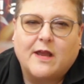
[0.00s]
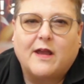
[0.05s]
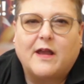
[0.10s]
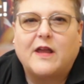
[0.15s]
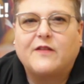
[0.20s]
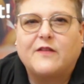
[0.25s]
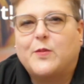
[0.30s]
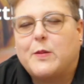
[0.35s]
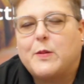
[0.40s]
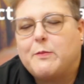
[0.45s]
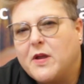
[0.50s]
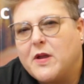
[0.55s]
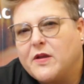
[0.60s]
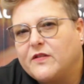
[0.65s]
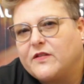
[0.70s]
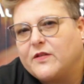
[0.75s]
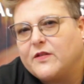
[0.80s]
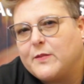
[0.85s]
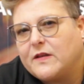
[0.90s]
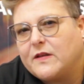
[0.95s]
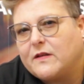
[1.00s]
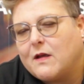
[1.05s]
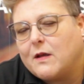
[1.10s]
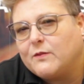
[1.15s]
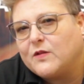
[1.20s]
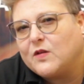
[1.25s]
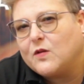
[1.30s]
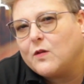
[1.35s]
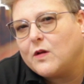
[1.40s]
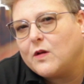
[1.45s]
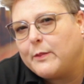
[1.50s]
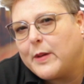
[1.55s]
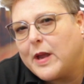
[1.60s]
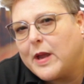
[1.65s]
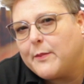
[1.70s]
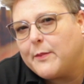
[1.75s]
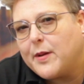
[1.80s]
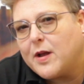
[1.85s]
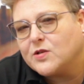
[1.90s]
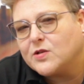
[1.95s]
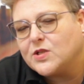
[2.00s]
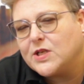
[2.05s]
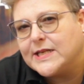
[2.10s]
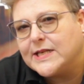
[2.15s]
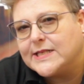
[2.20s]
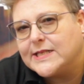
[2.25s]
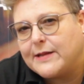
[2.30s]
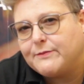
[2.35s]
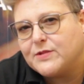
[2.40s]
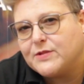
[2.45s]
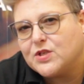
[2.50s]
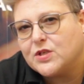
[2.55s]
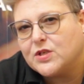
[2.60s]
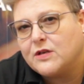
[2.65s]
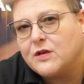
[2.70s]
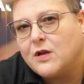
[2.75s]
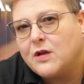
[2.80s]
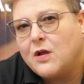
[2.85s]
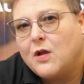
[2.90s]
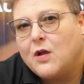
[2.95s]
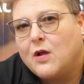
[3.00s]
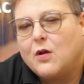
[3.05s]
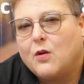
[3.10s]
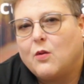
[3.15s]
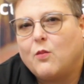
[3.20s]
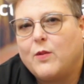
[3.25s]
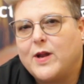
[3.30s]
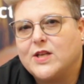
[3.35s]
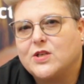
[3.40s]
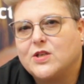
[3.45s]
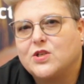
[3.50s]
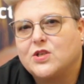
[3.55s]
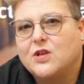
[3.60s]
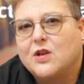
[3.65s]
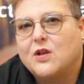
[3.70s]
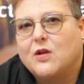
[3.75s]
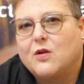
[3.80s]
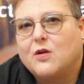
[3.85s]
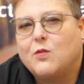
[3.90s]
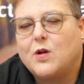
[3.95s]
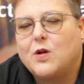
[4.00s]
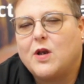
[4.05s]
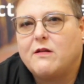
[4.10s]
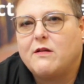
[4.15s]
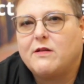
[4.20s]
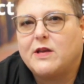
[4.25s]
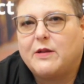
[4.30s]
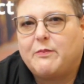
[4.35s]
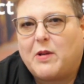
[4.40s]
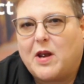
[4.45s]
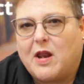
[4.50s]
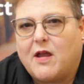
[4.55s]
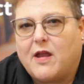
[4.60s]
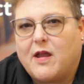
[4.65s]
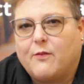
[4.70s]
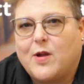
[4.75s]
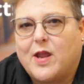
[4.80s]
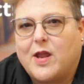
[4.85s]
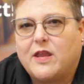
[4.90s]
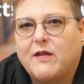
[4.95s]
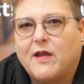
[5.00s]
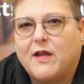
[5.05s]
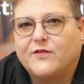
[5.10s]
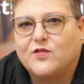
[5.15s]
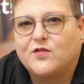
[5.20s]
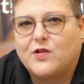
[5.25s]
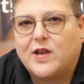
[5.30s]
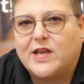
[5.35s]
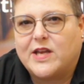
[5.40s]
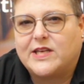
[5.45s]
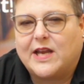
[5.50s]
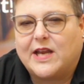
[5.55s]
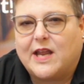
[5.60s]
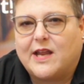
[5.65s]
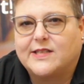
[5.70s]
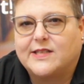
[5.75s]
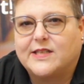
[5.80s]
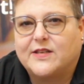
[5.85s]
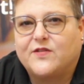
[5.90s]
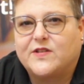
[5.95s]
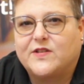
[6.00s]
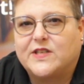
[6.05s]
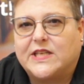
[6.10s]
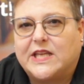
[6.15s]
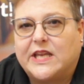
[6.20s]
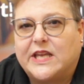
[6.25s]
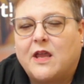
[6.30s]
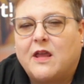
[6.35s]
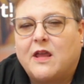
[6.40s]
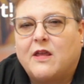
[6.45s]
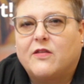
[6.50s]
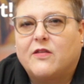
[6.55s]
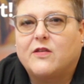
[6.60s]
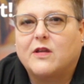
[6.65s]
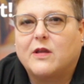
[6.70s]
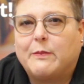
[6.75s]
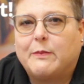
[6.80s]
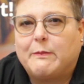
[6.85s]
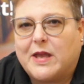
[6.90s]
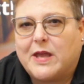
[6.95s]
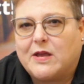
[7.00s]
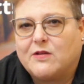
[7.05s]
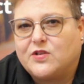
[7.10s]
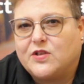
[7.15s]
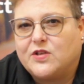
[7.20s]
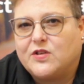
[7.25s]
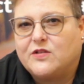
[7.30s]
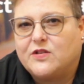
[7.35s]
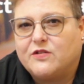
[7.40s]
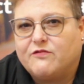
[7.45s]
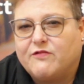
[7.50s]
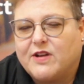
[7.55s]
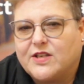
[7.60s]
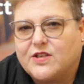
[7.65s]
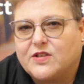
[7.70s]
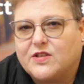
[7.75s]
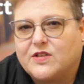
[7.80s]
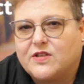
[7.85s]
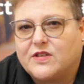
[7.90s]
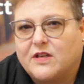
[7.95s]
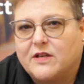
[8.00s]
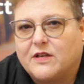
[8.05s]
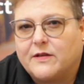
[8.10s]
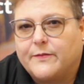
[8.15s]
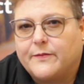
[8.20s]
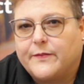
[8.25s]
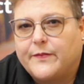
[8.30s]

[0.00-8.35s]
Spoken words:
I spent most of my time talking about partial exemption, which will only apply where you have trading activity that compels you to register.